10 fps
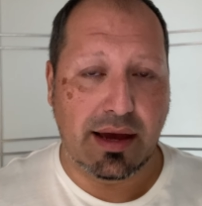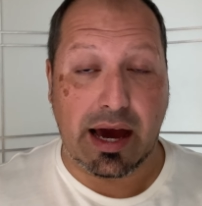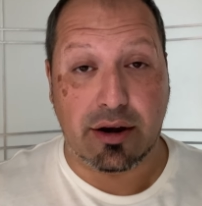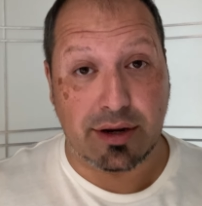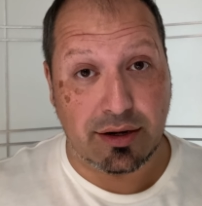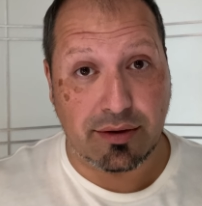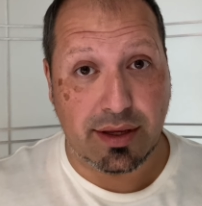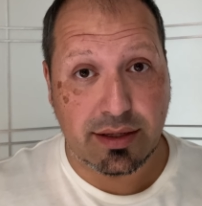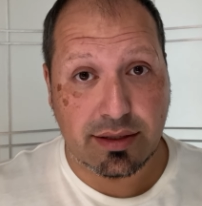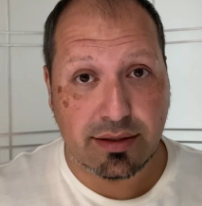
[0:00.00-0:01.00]
How do I know
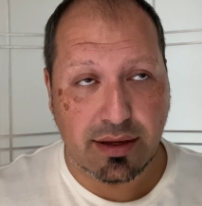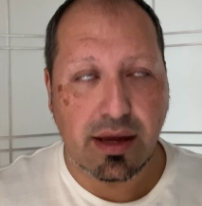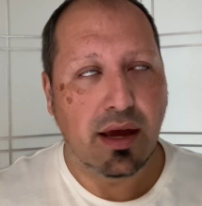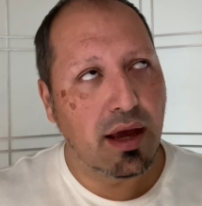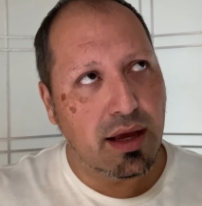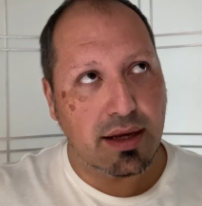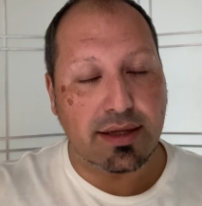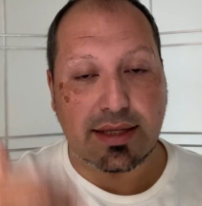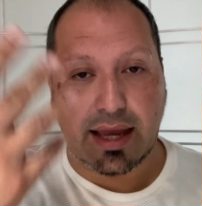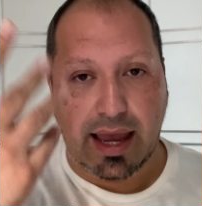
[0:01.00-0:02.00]
this?
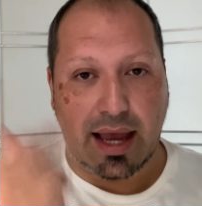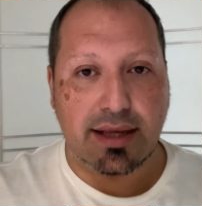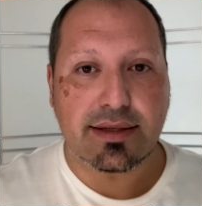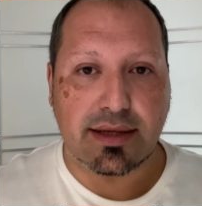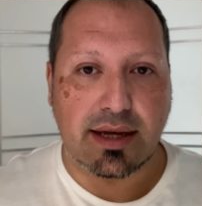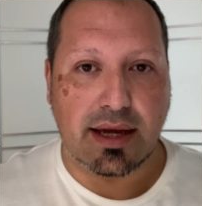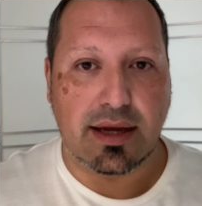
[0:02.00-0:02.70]
Because I ask.